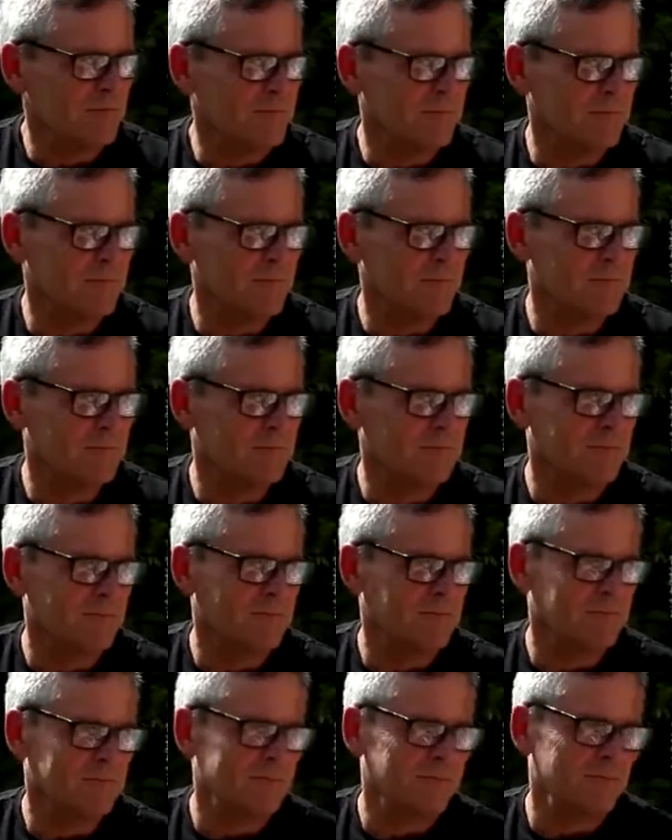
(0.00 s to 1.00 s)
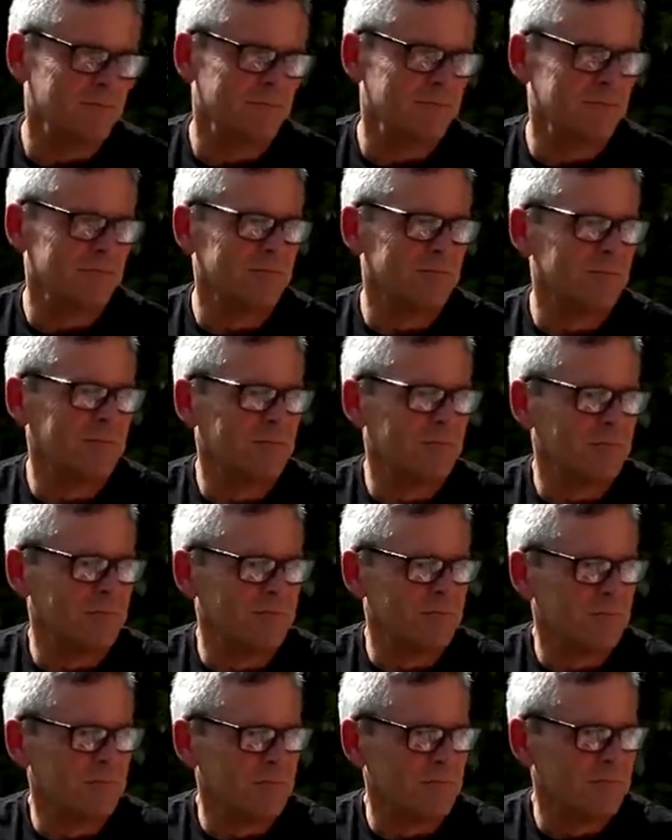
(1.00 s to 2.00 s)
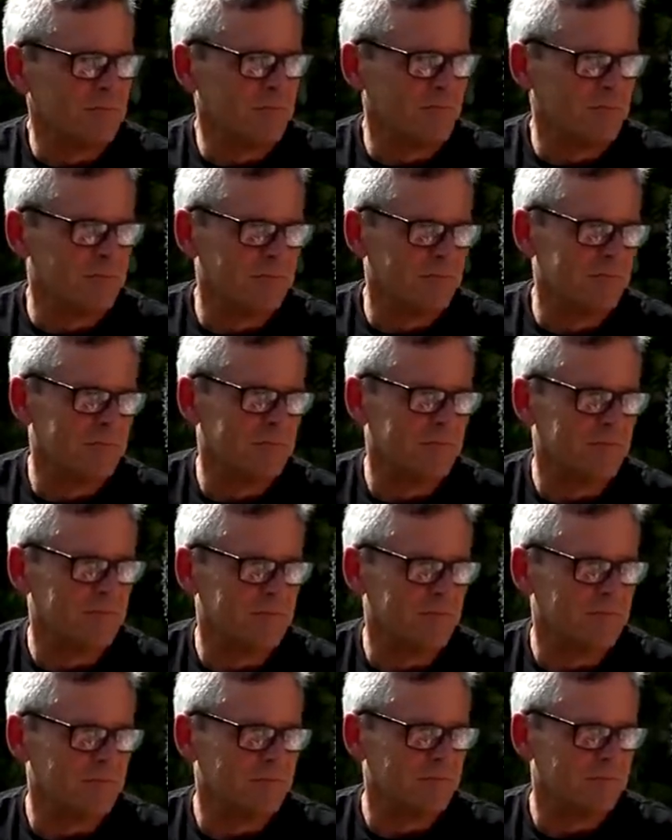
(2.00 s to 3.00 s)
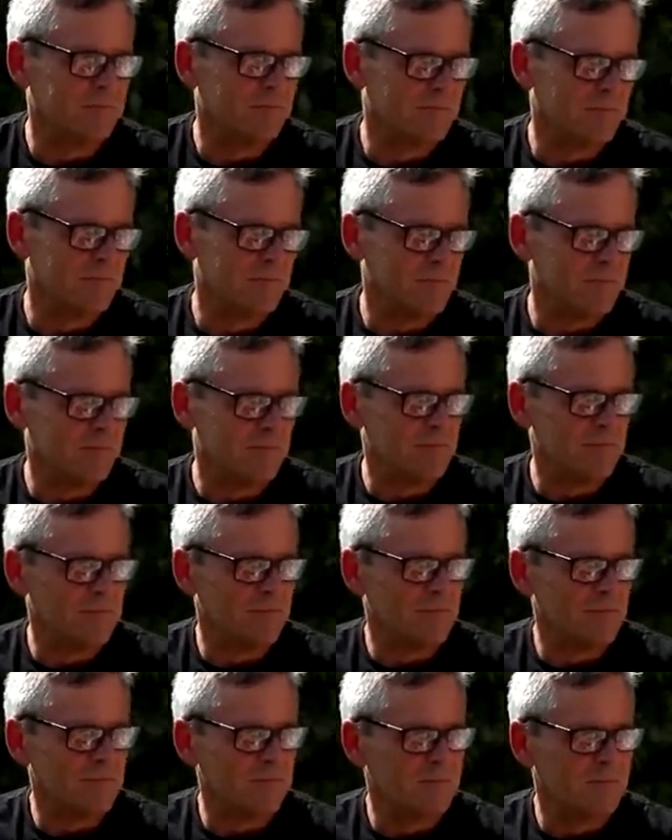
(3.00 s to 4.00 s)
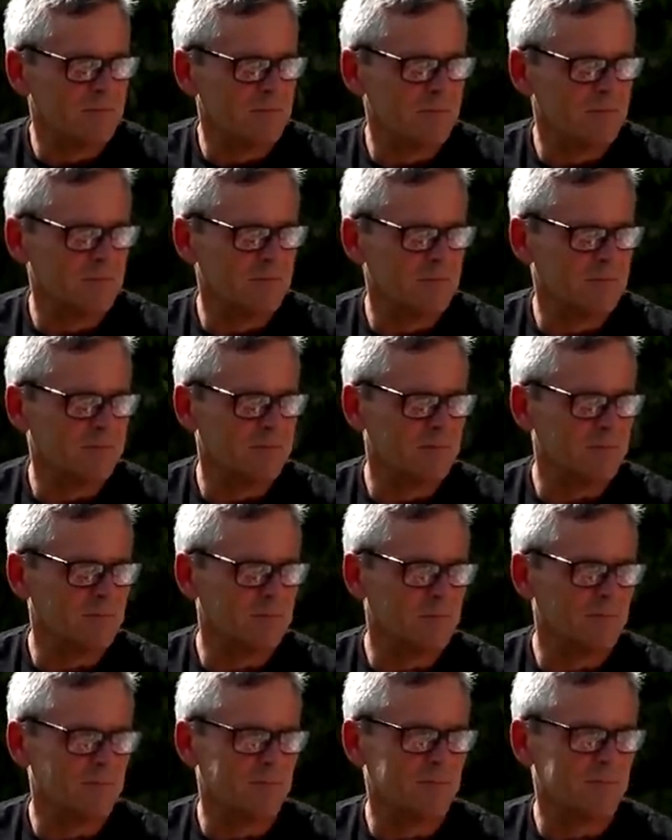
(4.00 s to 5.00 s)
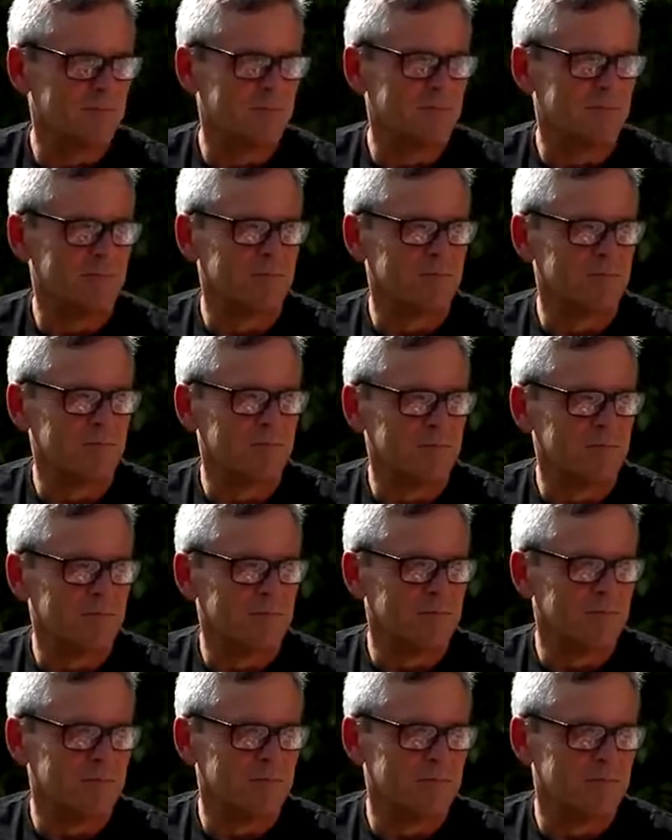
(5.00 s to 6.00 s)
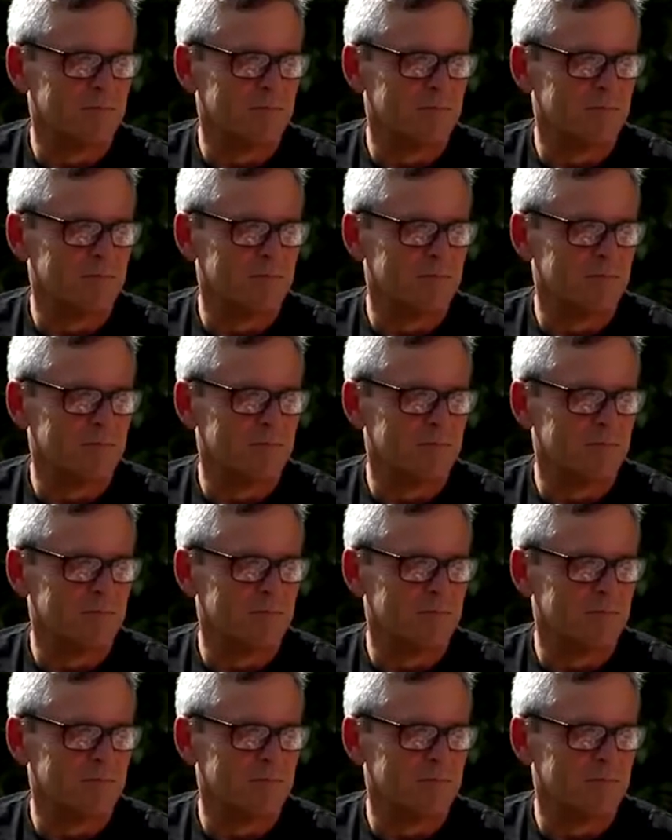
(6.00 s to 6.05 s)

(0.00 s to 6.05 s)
(not speaking)